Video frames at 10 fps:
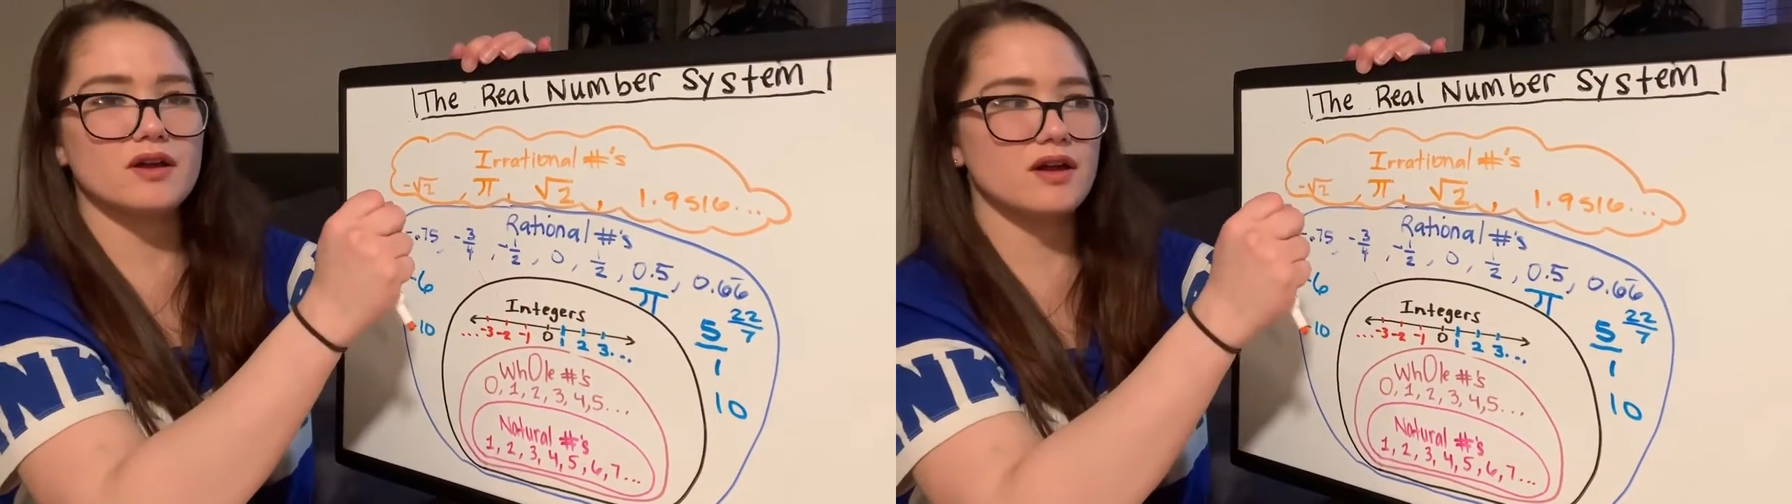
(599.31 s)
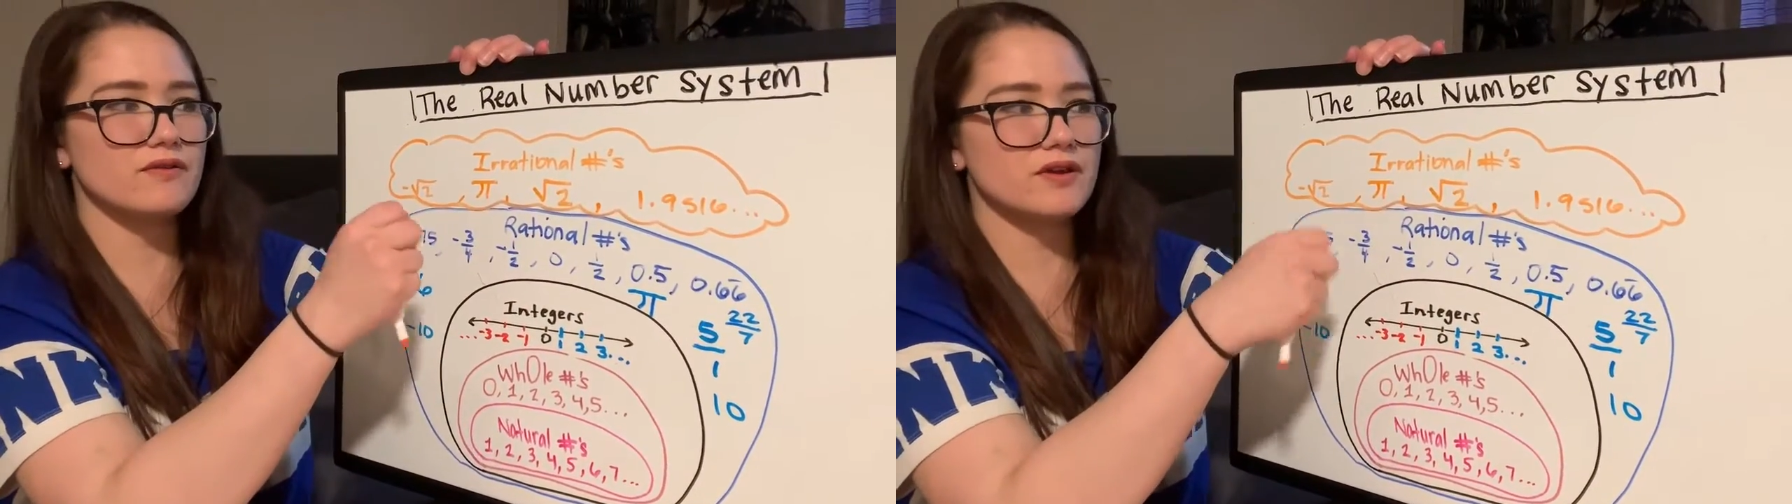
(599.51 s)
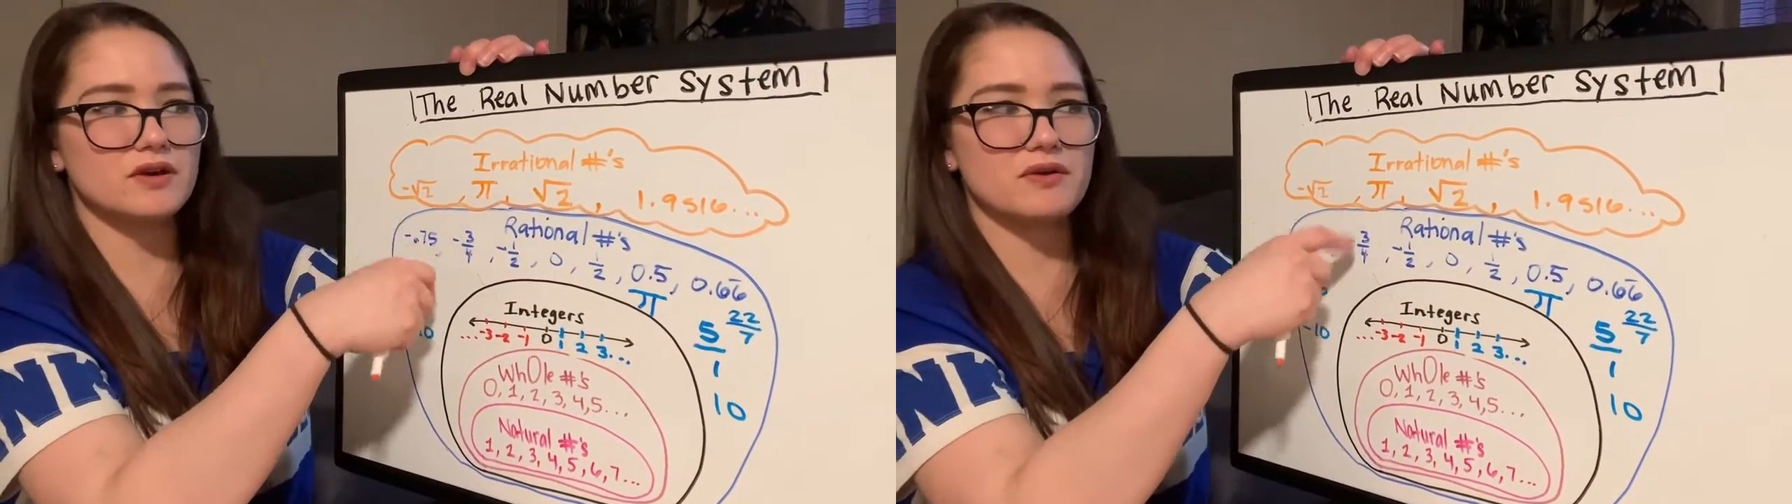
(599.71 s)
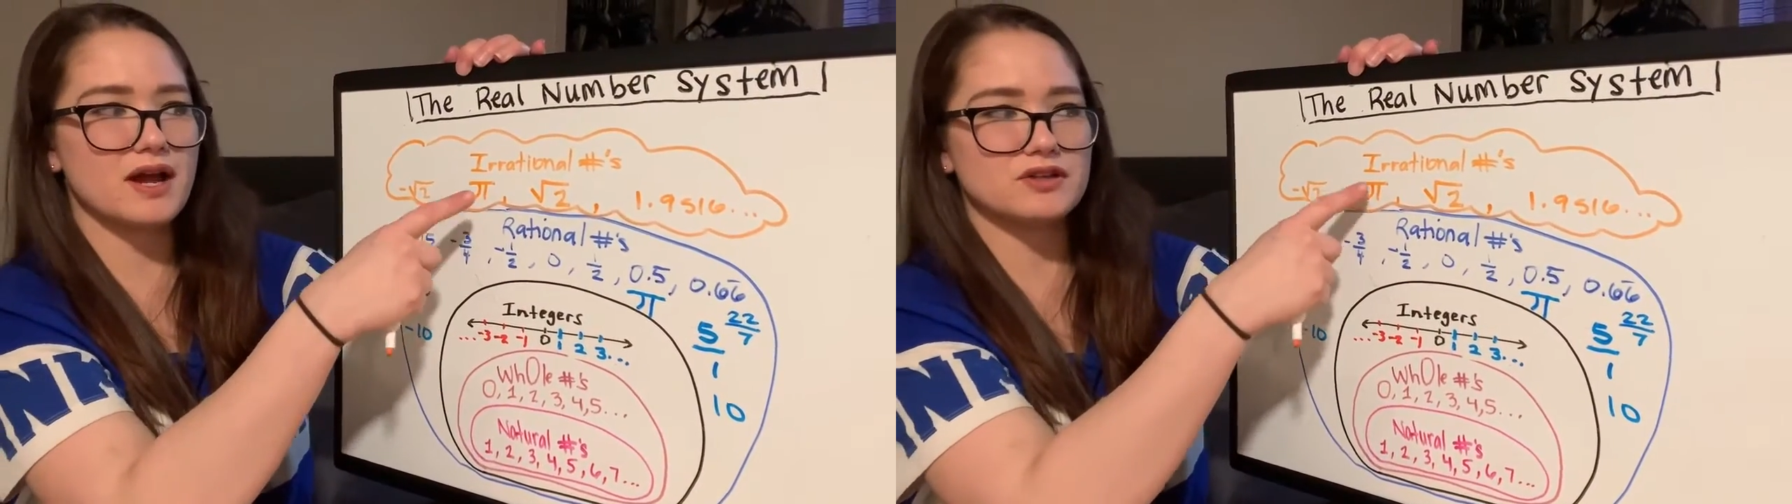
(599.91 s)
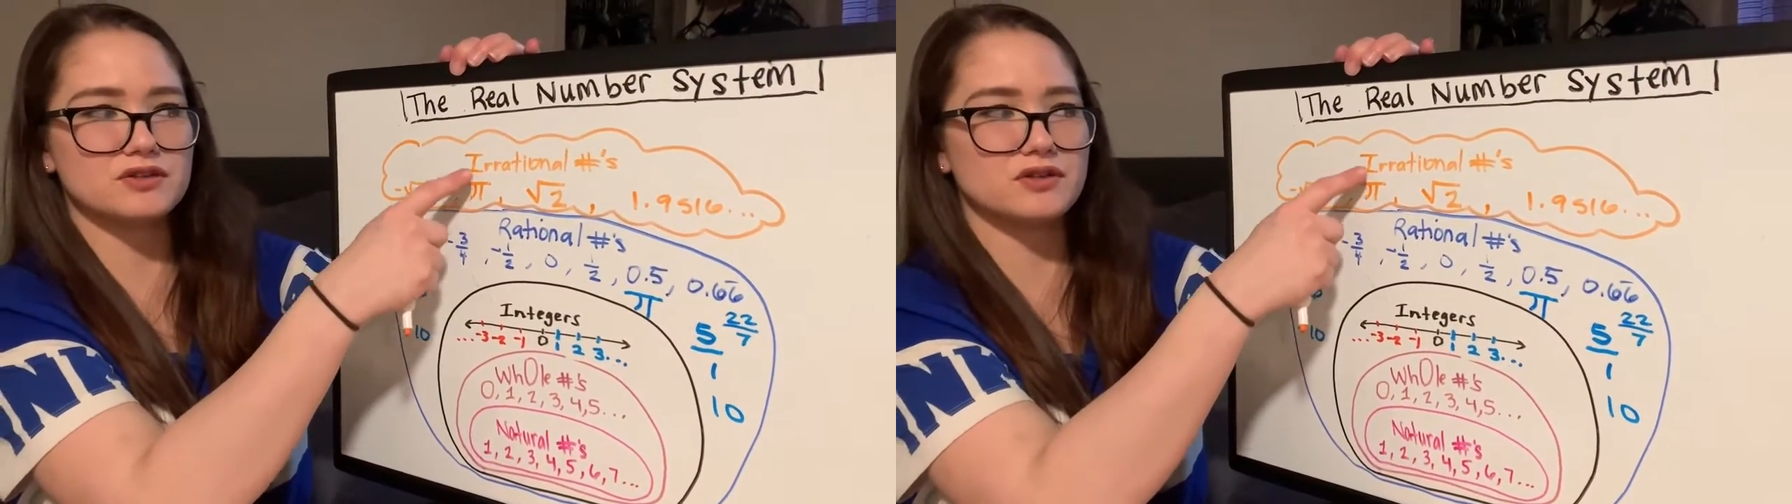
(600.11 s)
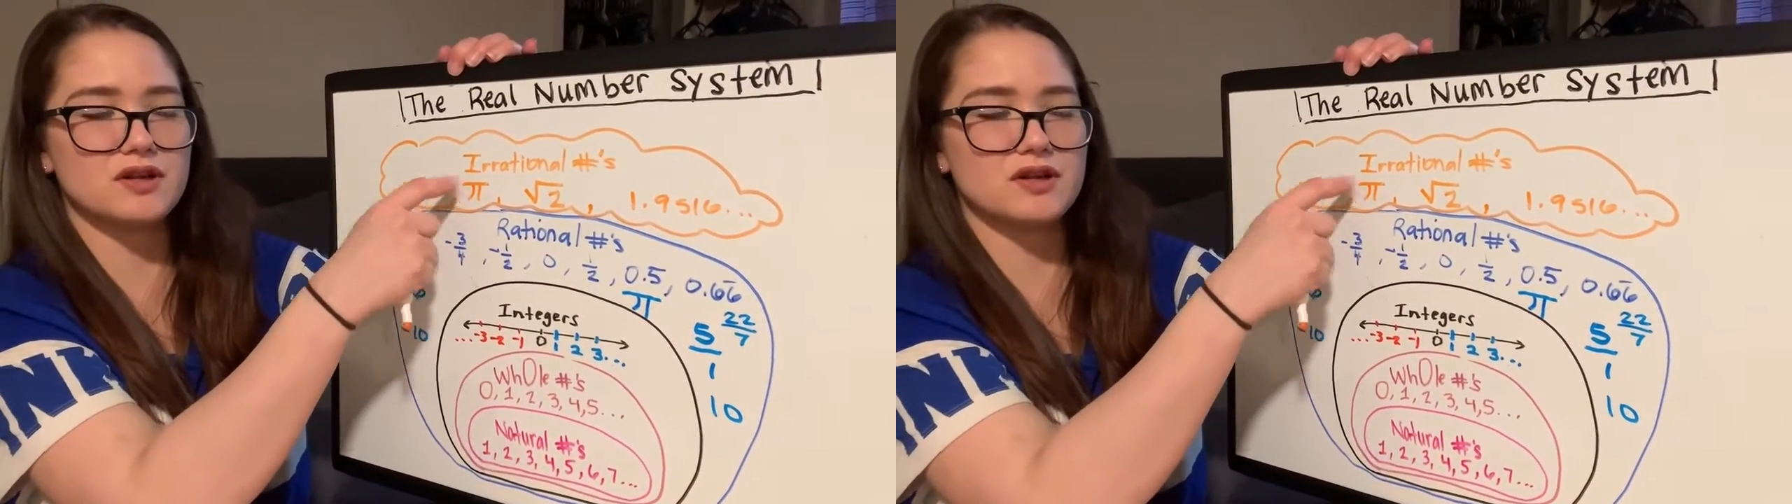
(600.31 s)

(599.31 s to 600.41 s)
of irrational